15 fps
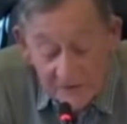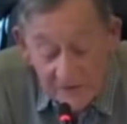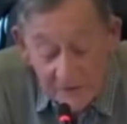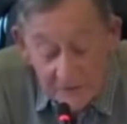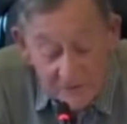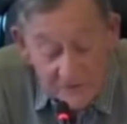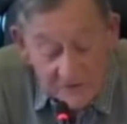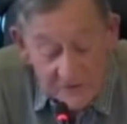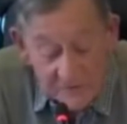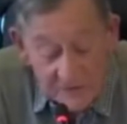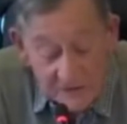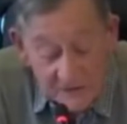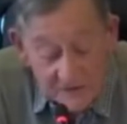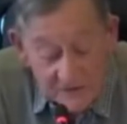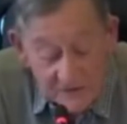was
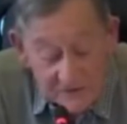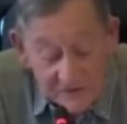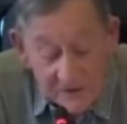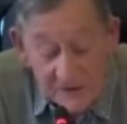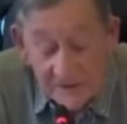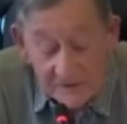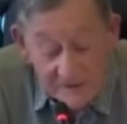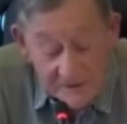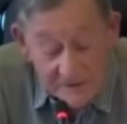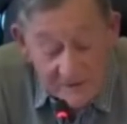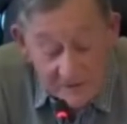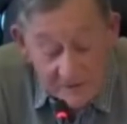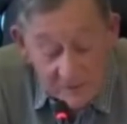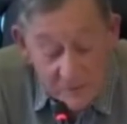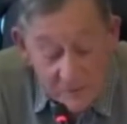diminished. Leith
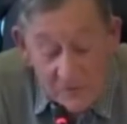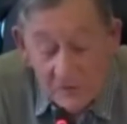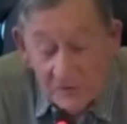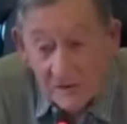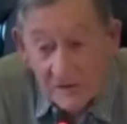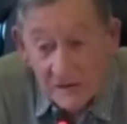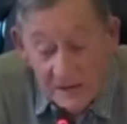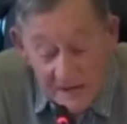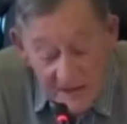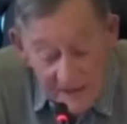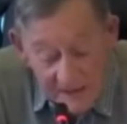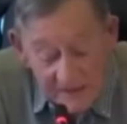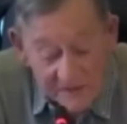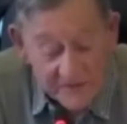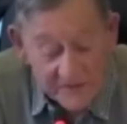Walk
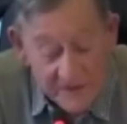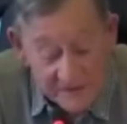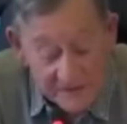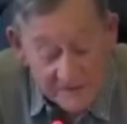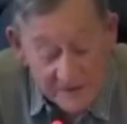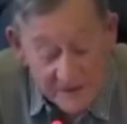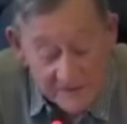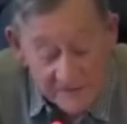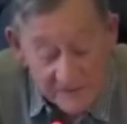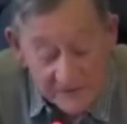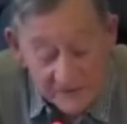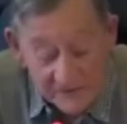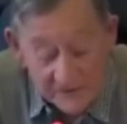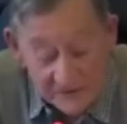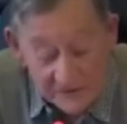has that
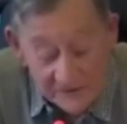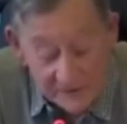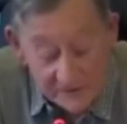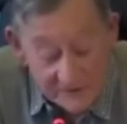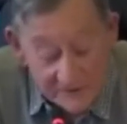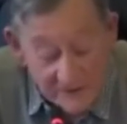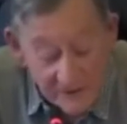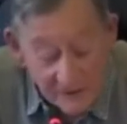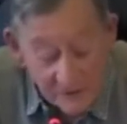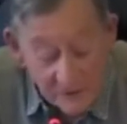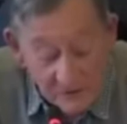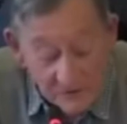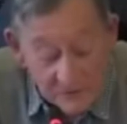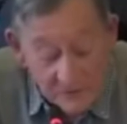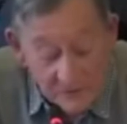diversity. What we
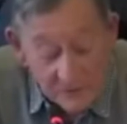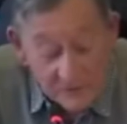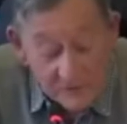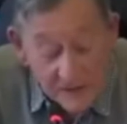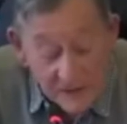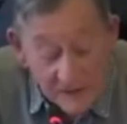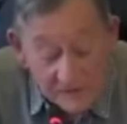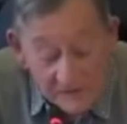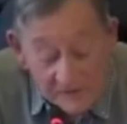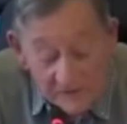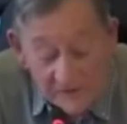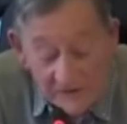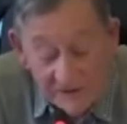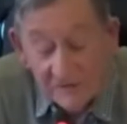would like to see is